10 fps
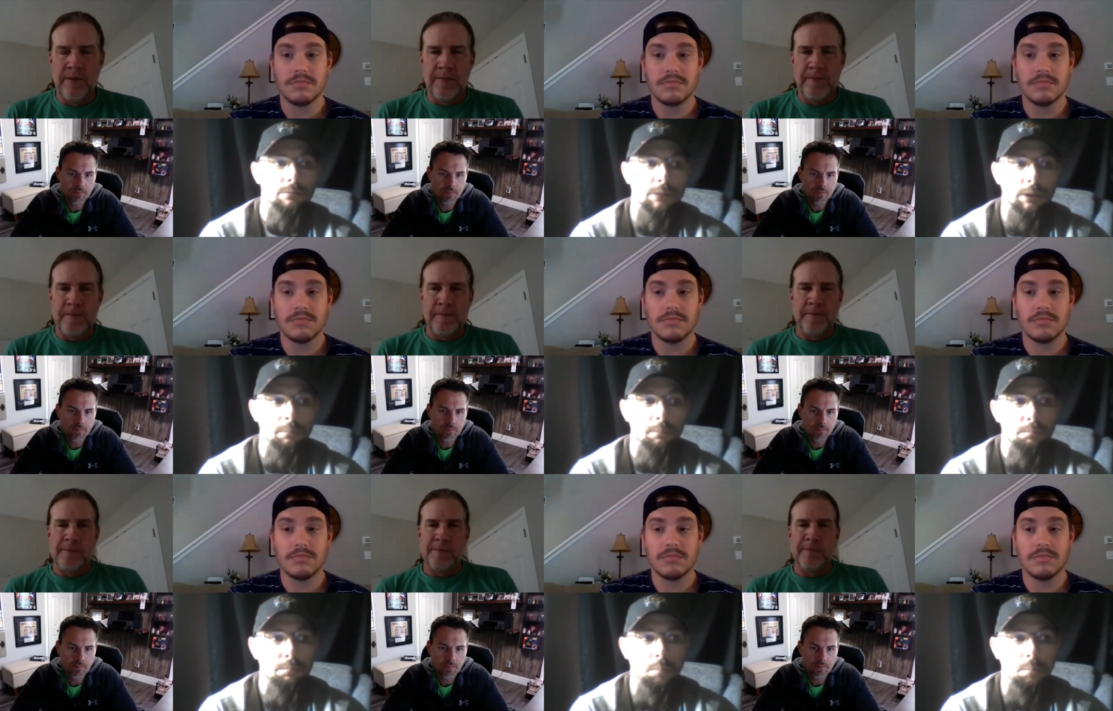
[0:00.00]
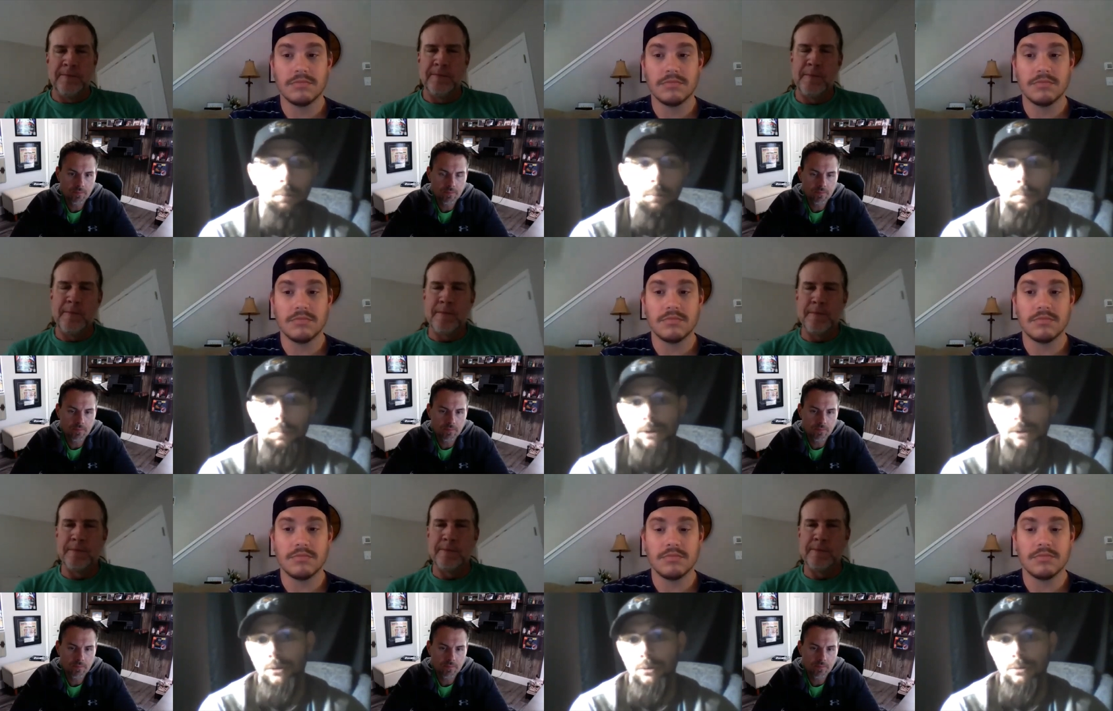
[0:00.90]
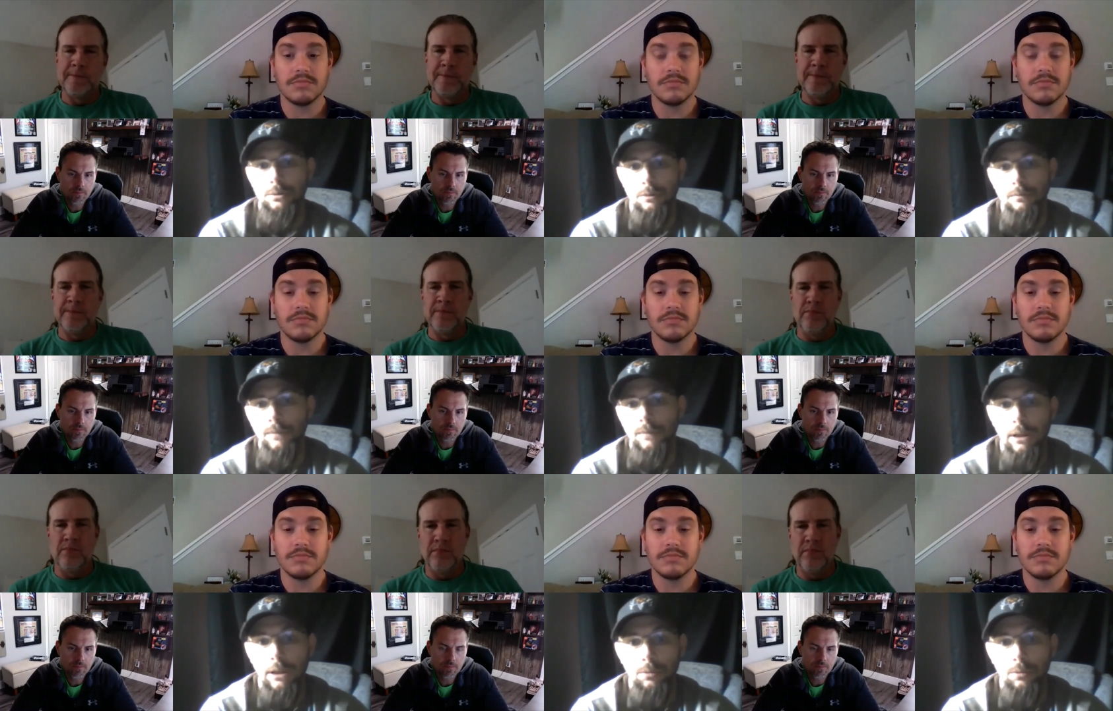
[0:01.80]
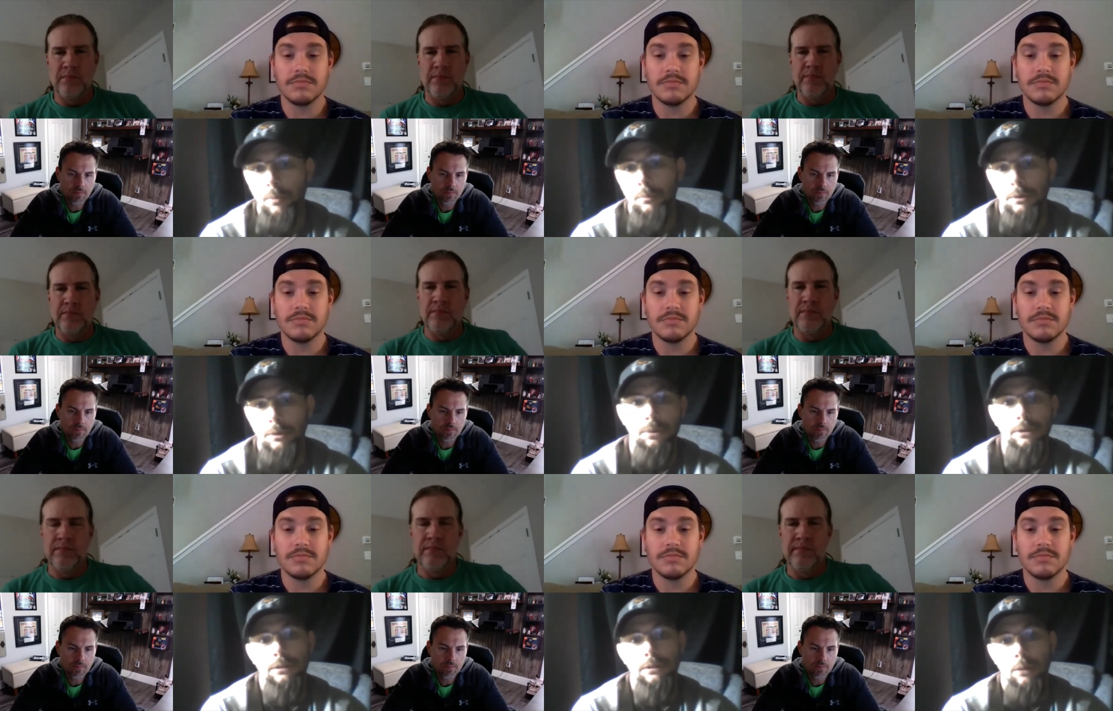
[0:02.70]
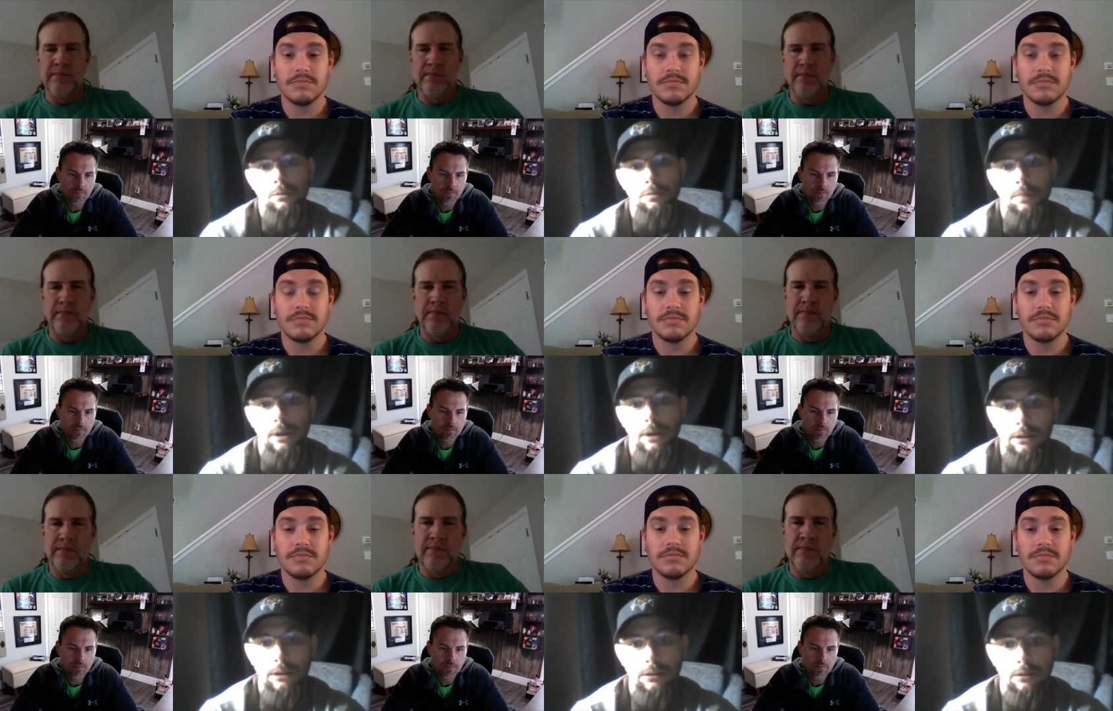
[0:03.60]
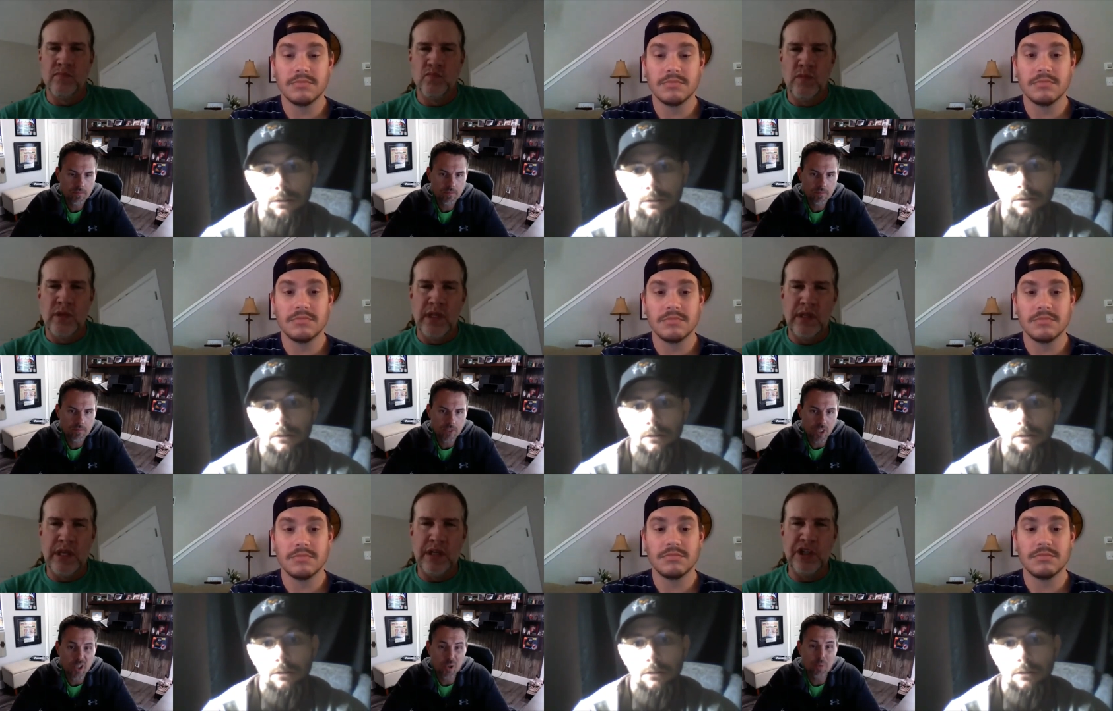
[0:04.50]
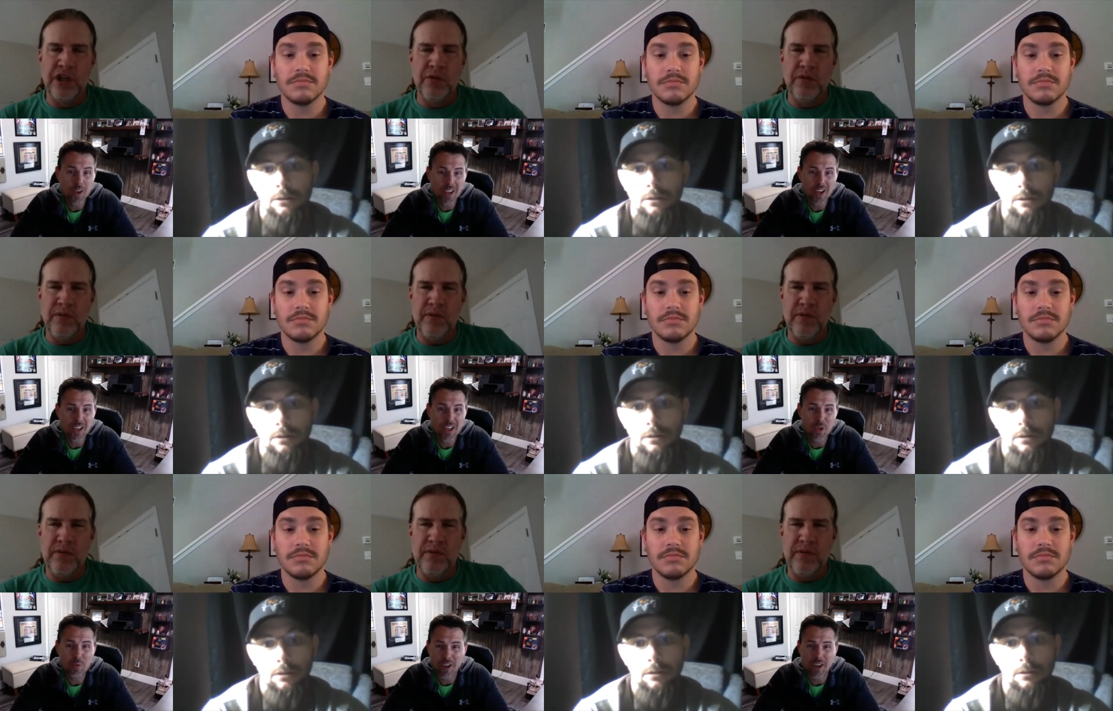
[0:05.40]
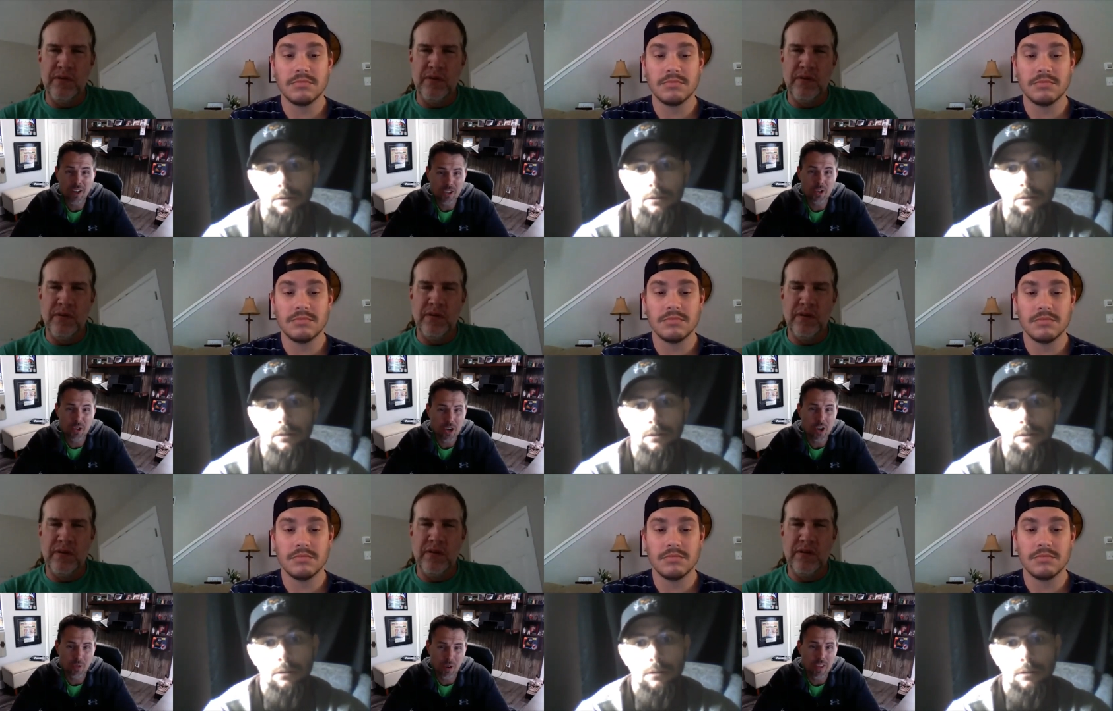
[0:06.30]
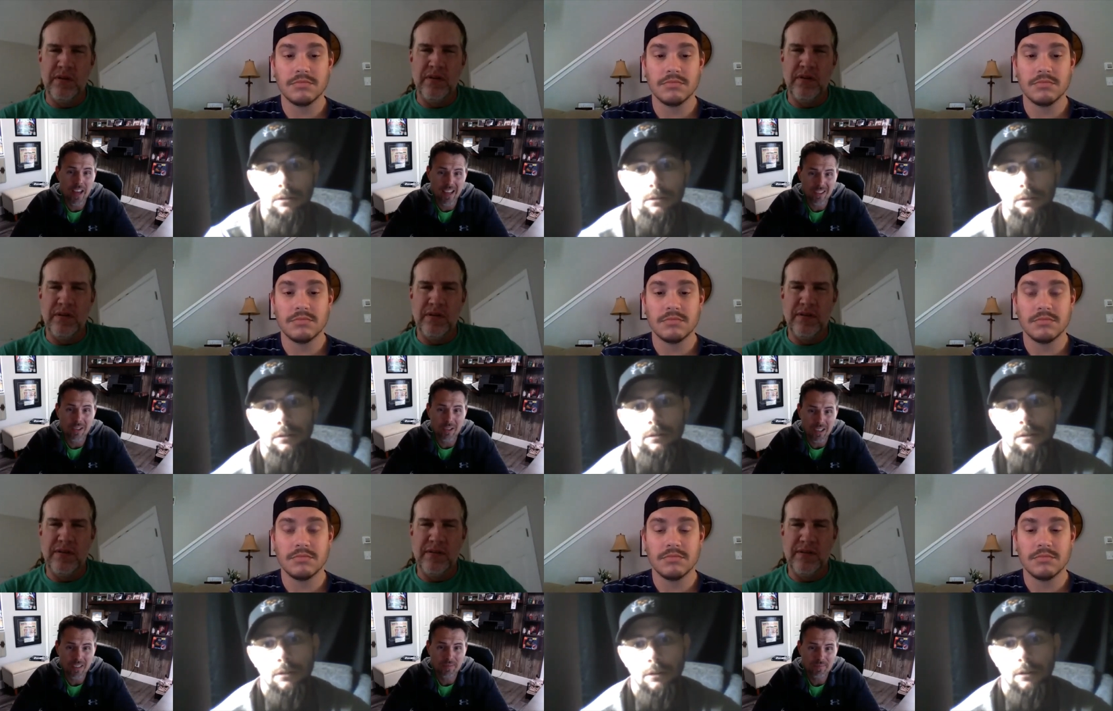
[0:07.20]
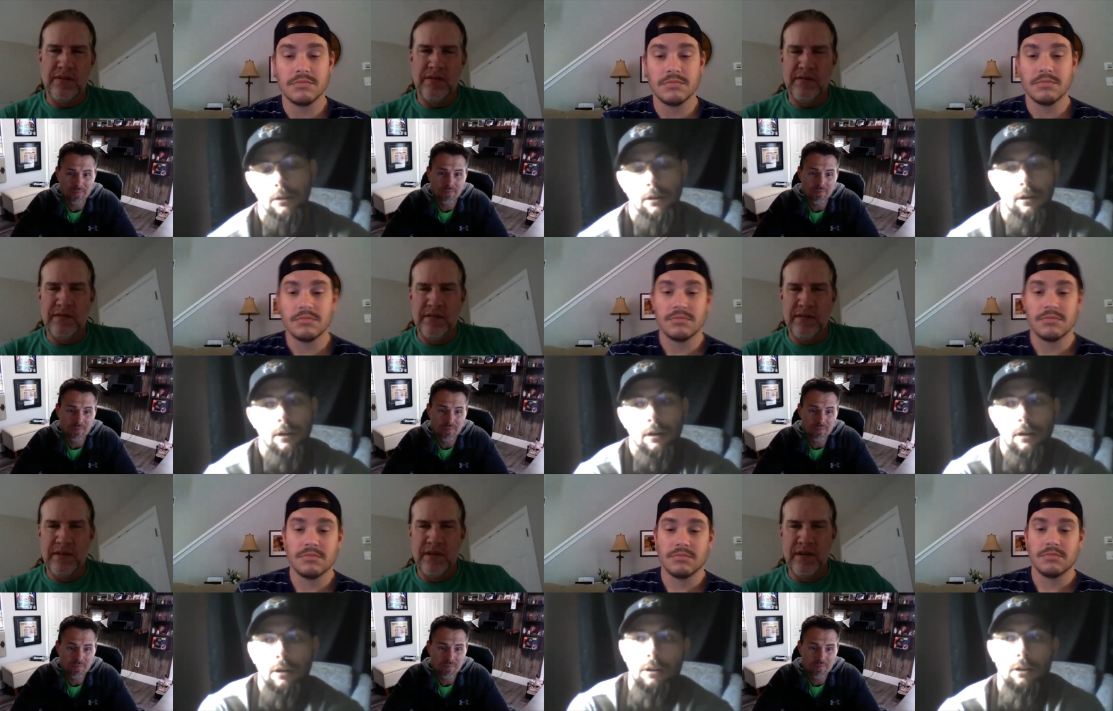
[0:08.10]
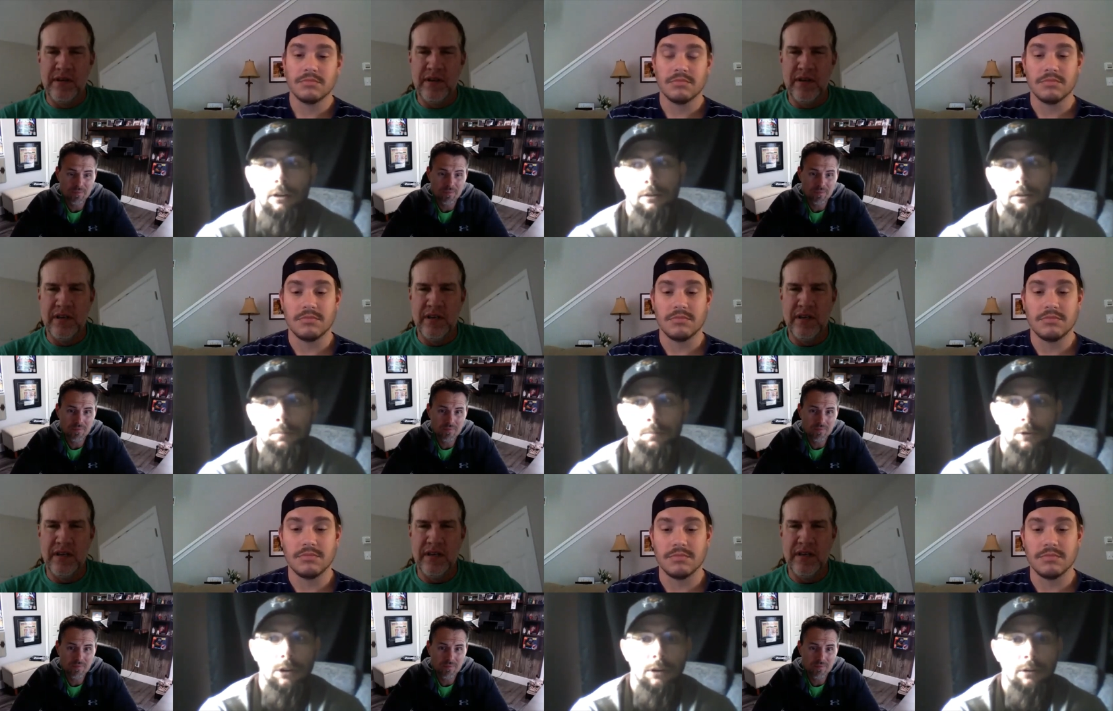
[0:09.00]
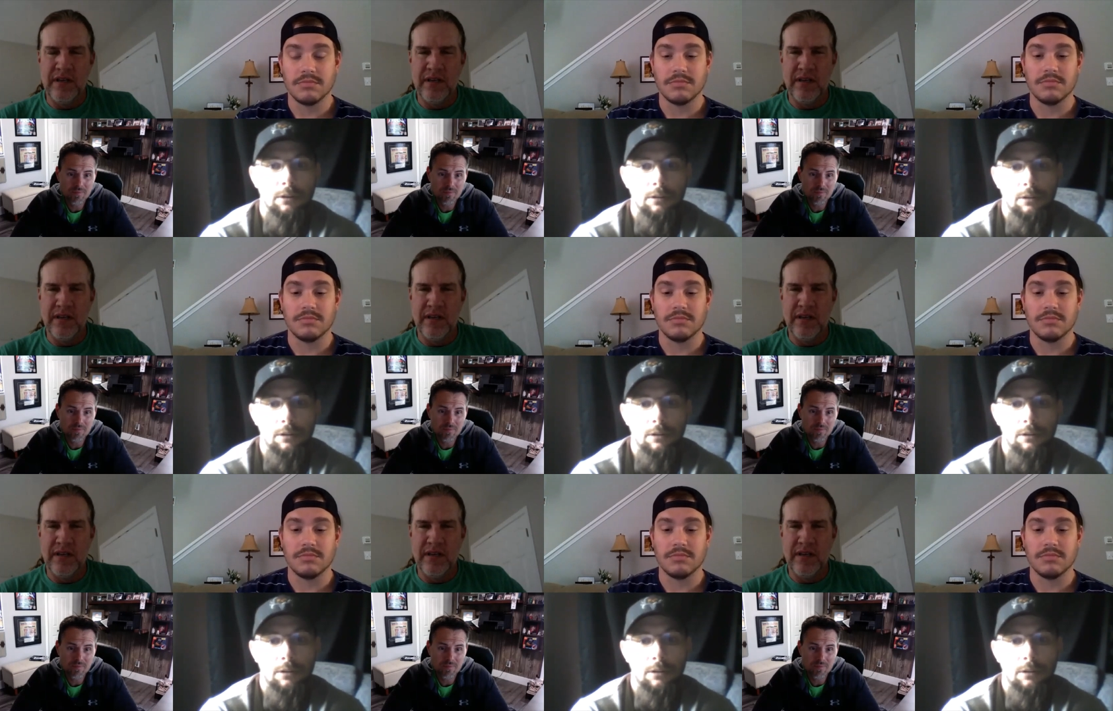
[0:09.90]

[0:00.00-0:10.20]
Speaker 1: they bought pictures and videos from me, but that was about it.
Speaker 2: So he Did was, you- probably gonna, he was probably going to screw you over on that
Speaker 1: too, huh? Uh, from what I hear, a lot